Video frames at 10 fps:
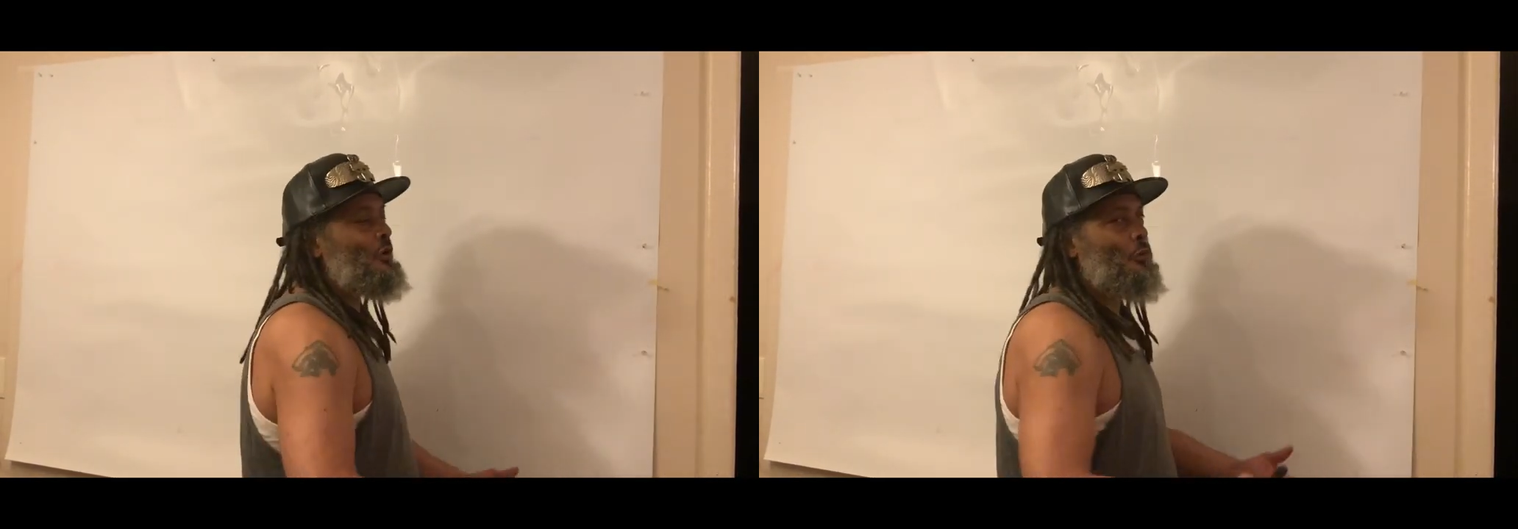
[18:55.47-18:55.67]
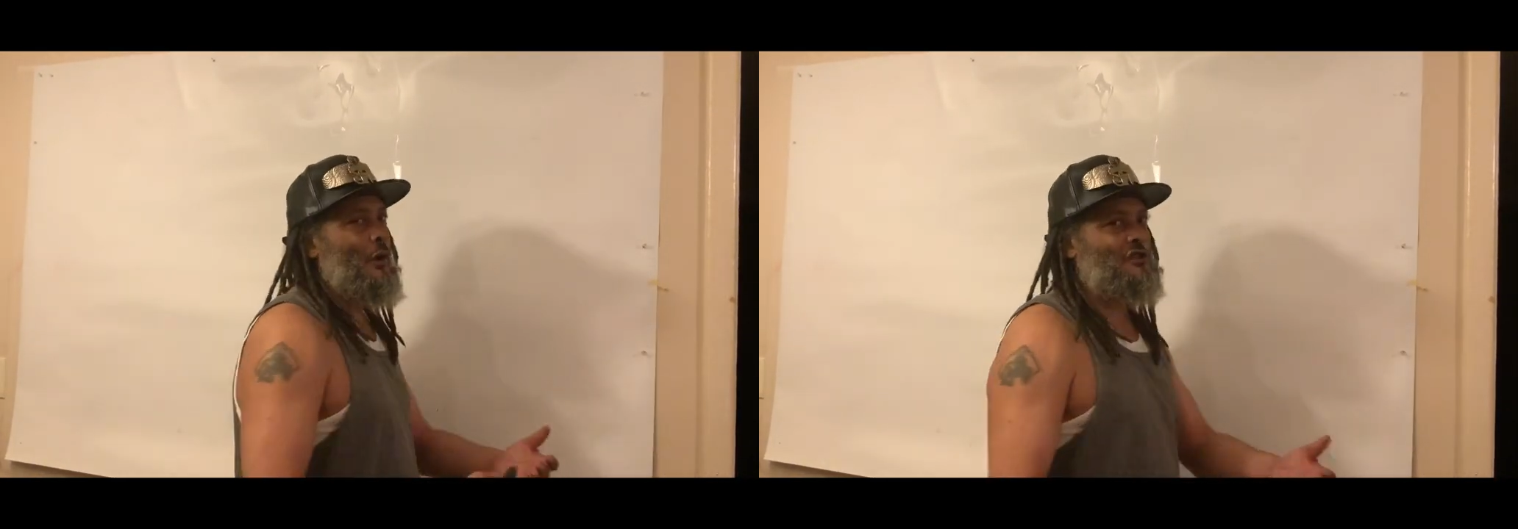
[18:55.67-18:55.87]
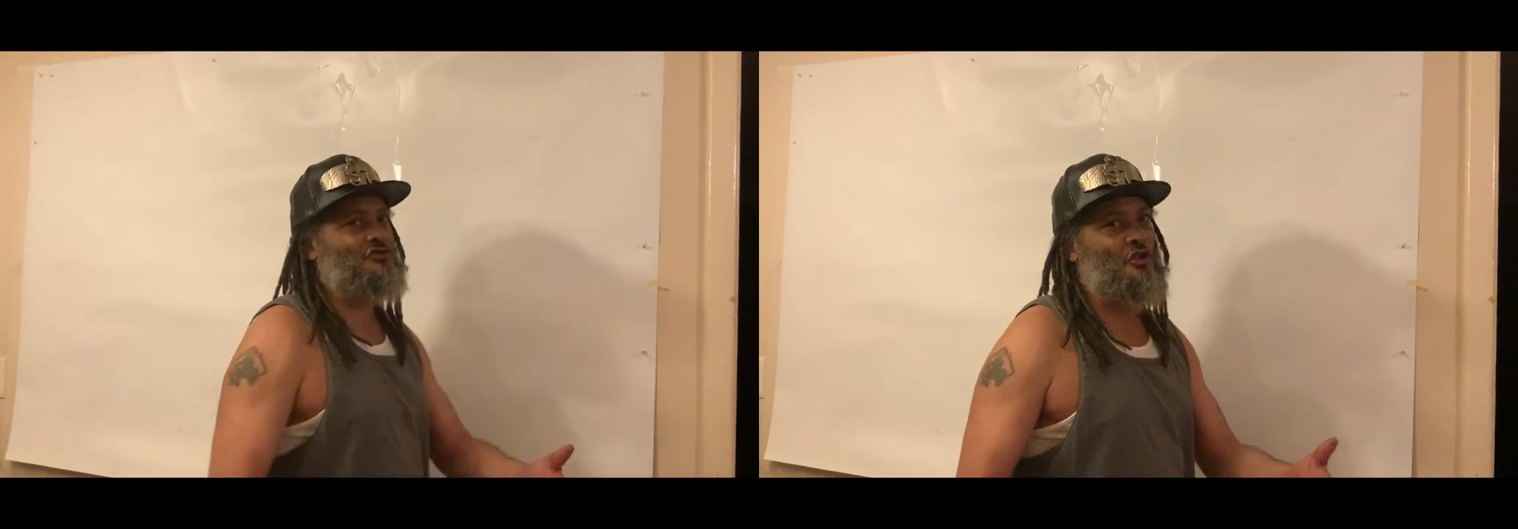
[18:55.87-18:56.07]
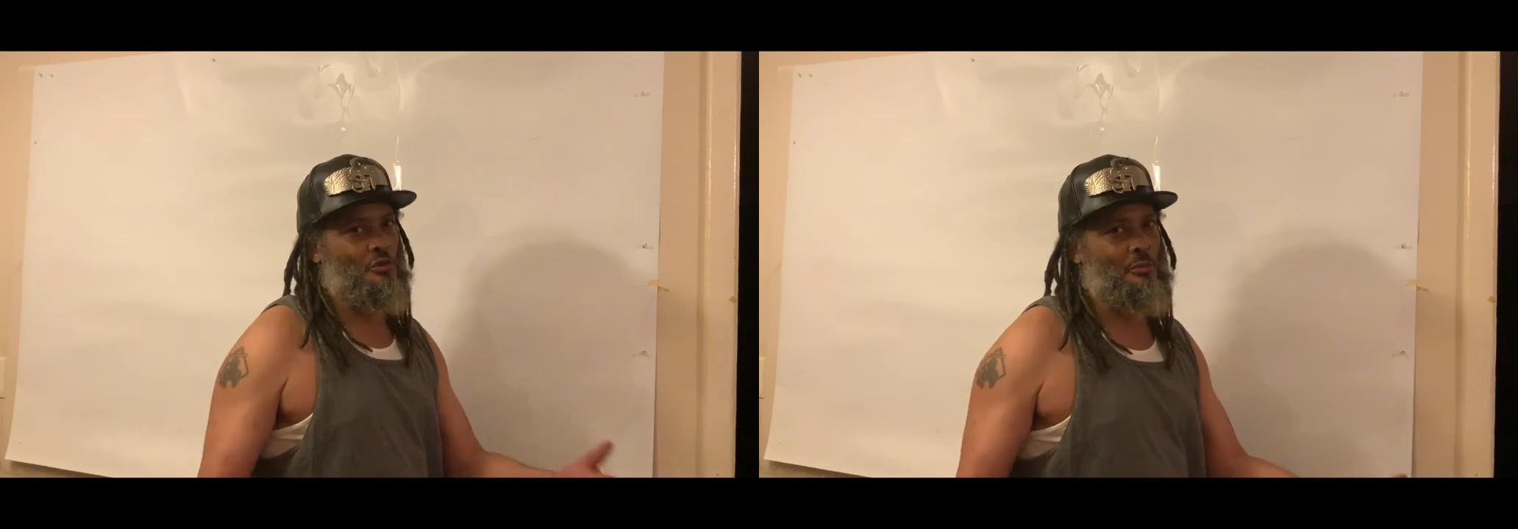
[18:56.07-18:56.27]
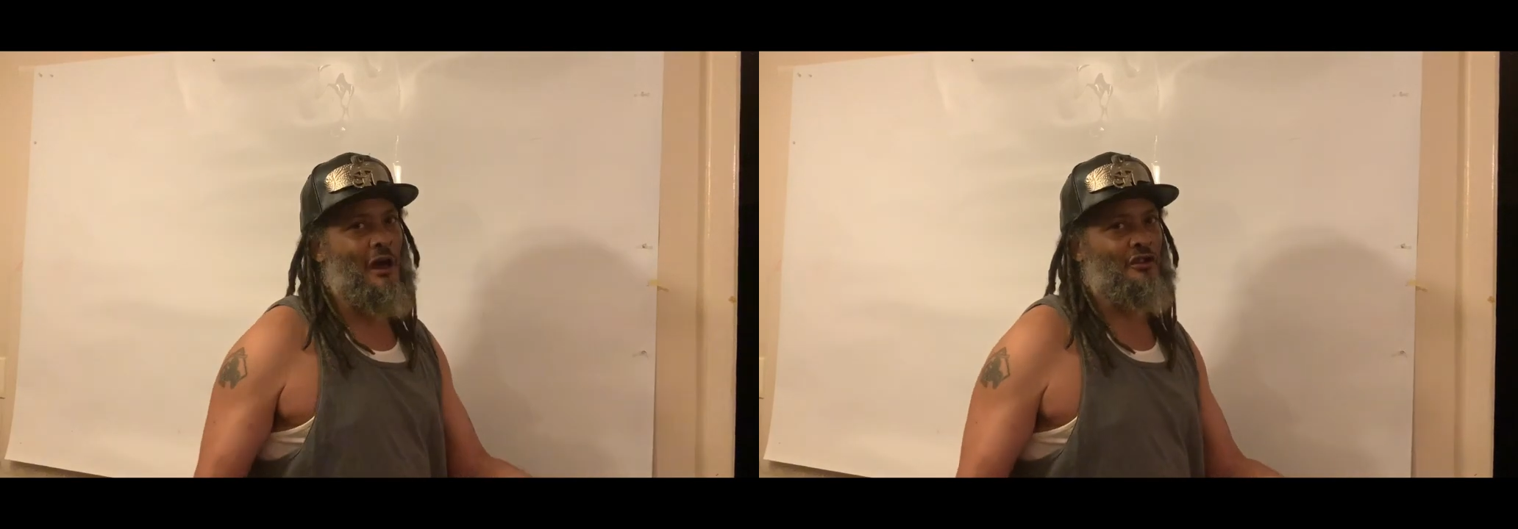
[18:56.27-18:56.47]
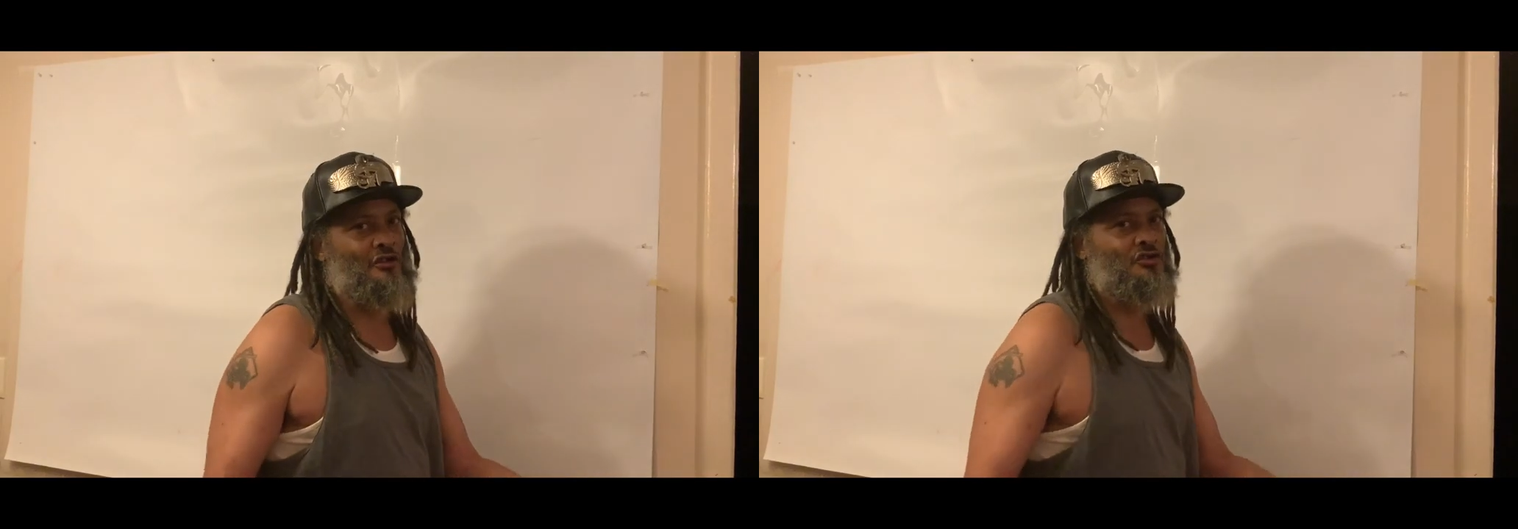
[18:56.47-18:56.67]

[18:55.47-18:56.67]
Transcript: Western and modern